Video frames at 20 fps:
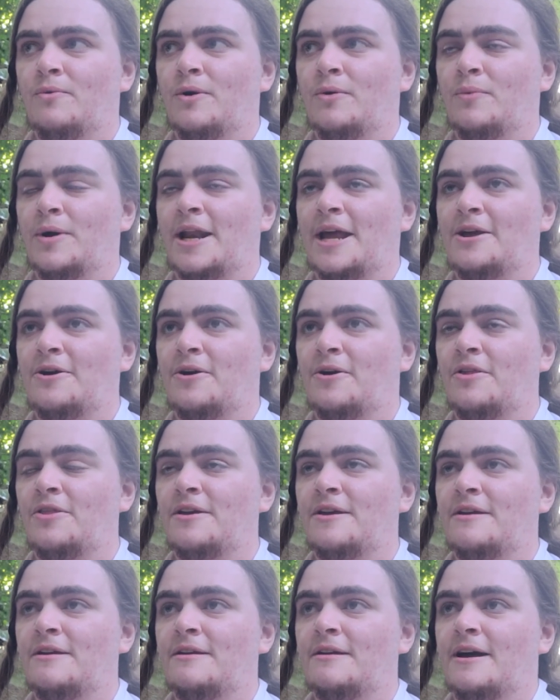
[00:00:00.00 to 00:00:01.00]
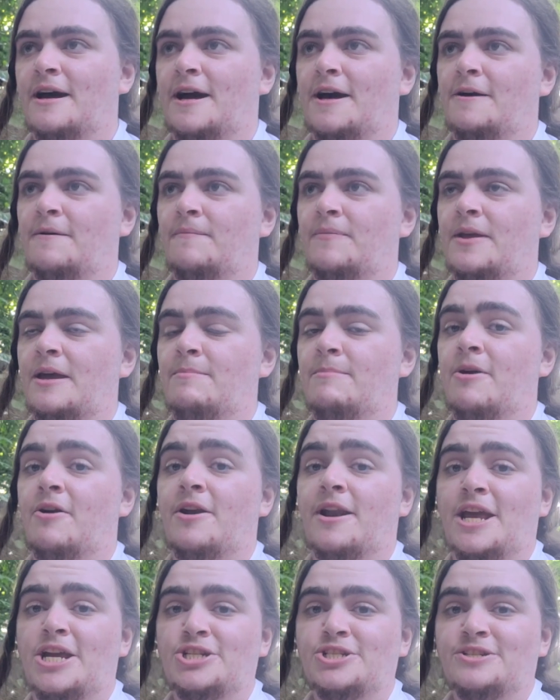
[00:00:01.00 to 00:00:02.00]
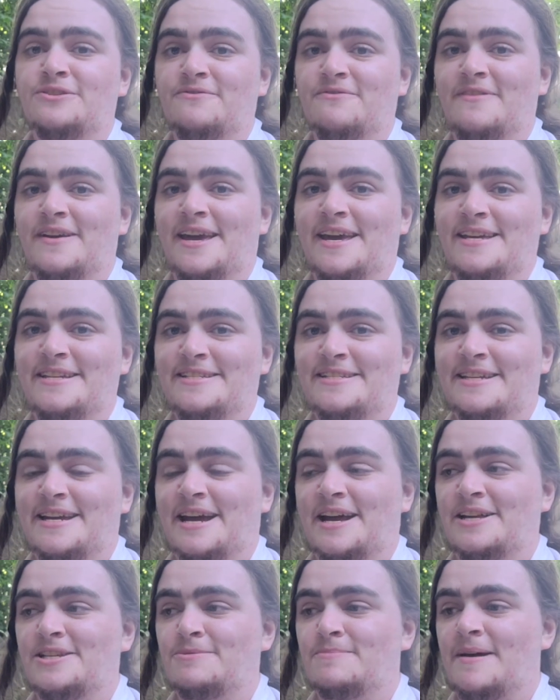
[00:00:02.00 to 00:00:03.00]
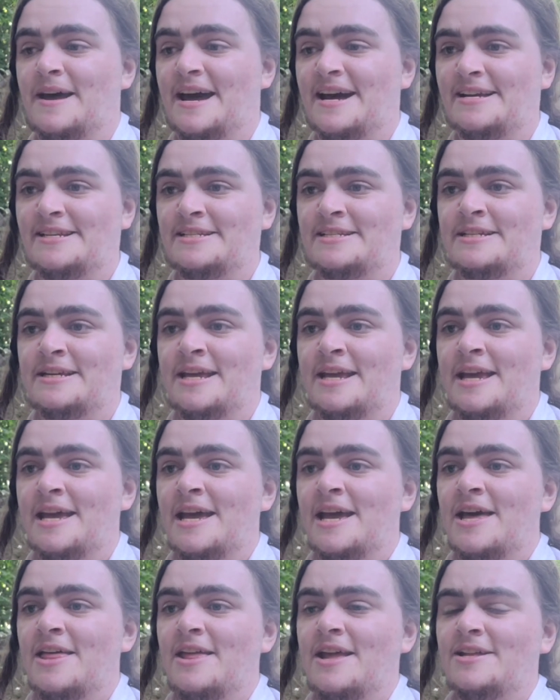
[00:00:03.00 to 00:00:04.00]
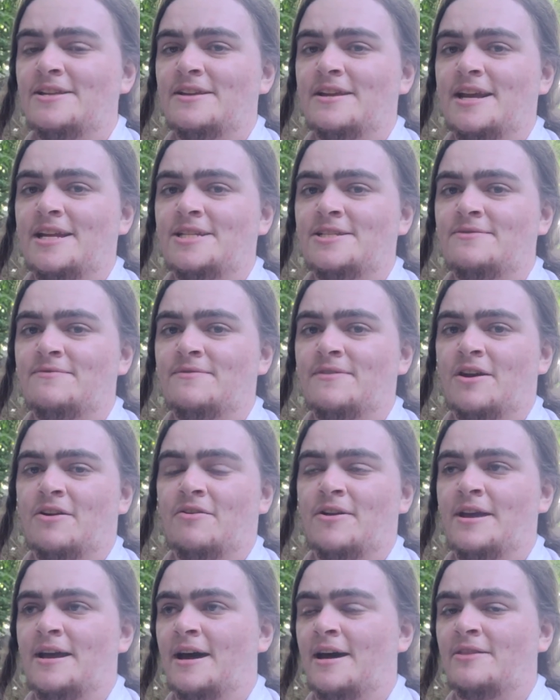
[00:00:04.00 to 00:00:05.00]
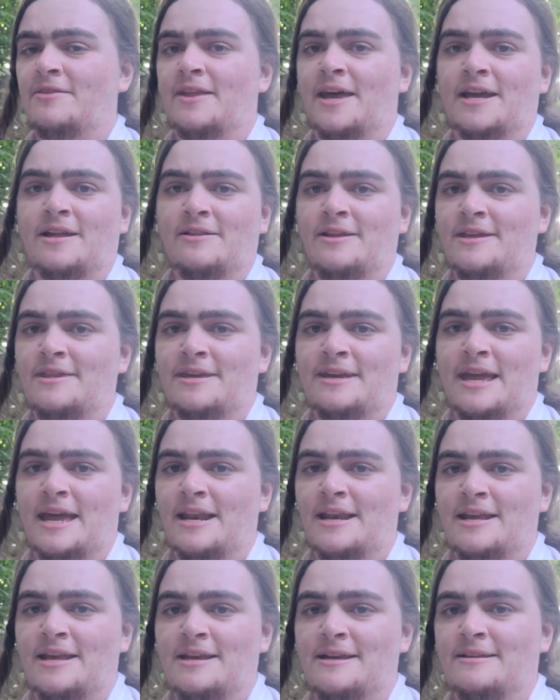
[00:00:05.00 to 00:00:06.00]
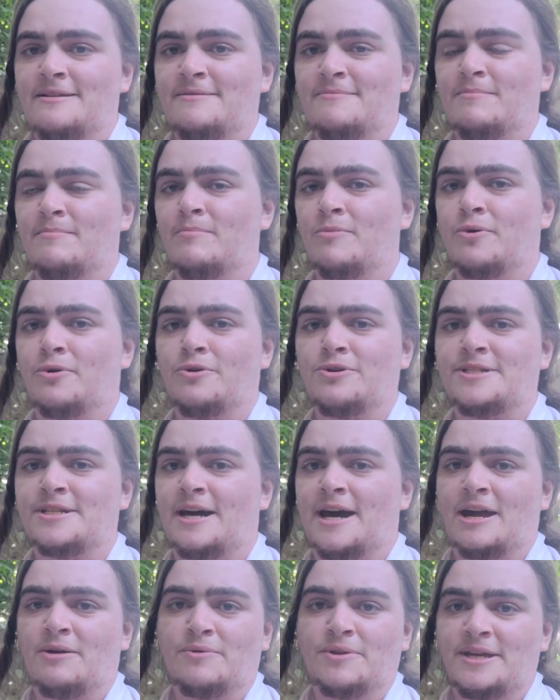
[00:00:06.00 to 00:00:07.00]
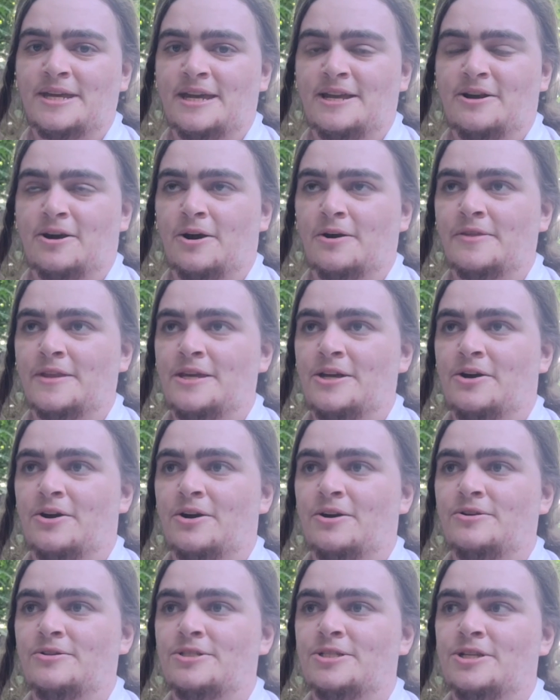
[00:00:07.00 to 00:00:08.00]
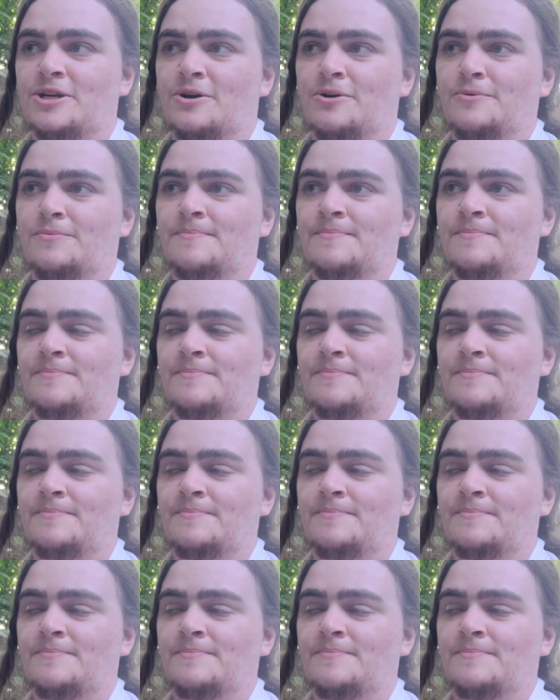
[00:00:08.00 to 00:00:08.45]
what I call the marination phase has passed, it's very unlikely that any more dye will get on the yarn, so